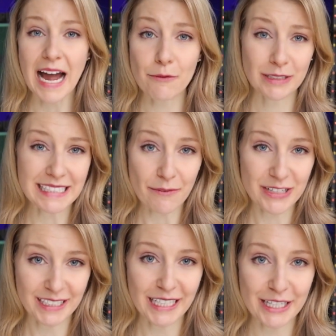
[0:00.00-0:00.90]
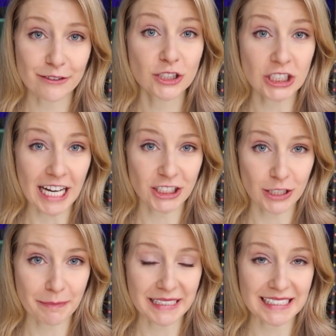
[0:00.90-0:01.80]
I would definitely use
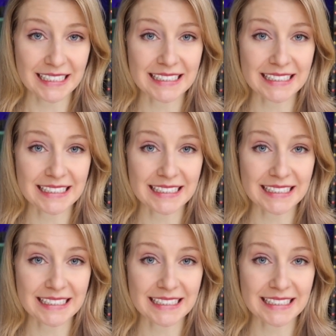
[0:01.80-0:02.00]
ChatGPT